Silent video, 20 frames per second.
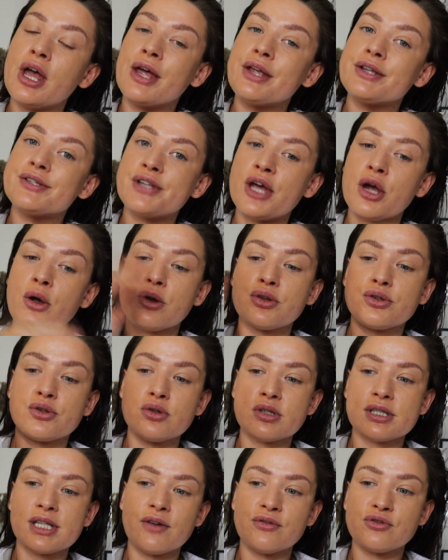So as
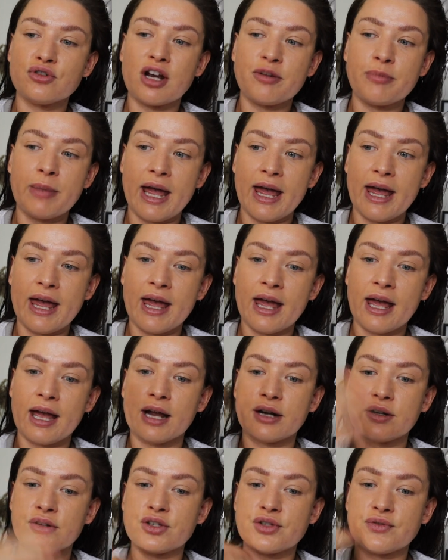soon as I've dried my hair
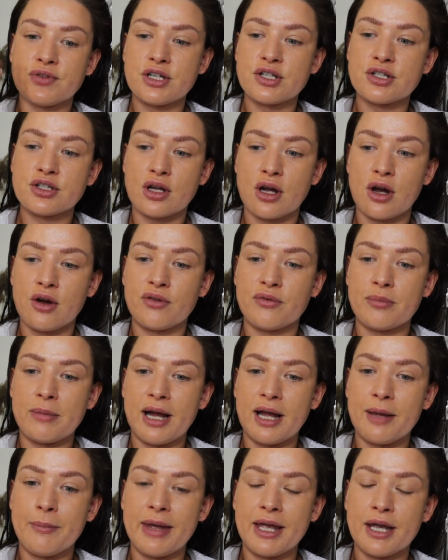and just finished off
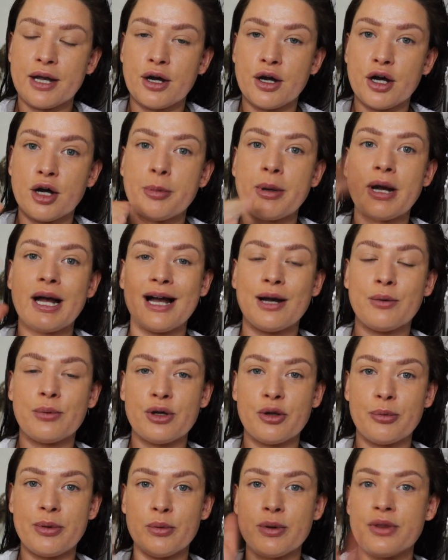my makeup, I
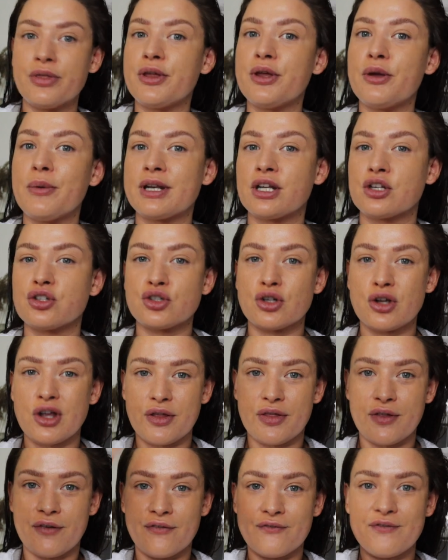will be with you and I'll show you
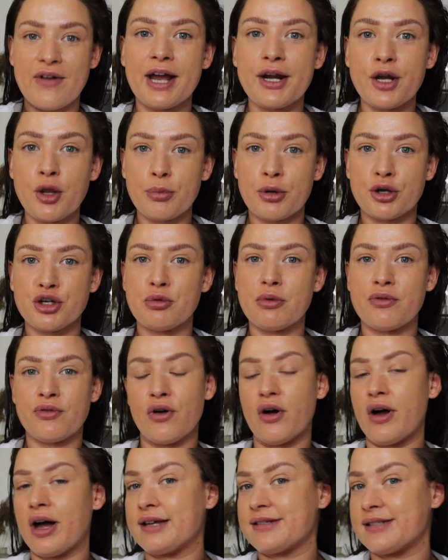the final product
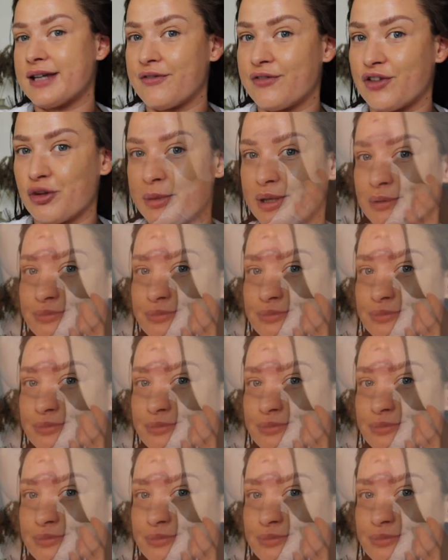before I start filming.